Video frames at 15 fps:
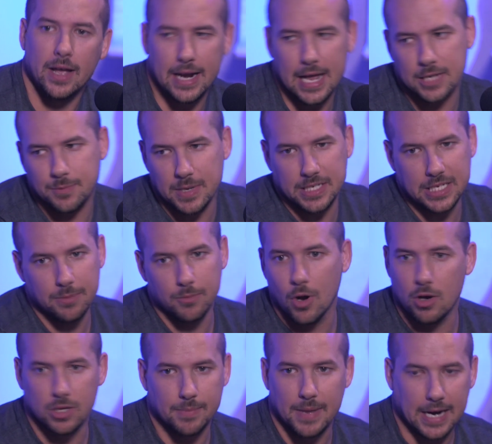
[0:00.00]
Yeah. And as my team
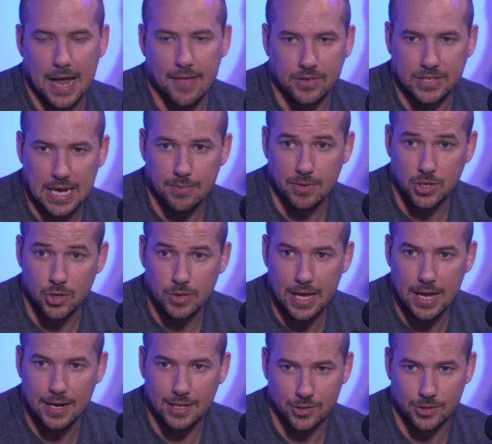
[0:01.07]
grows, I'm not gonna have the time to do that,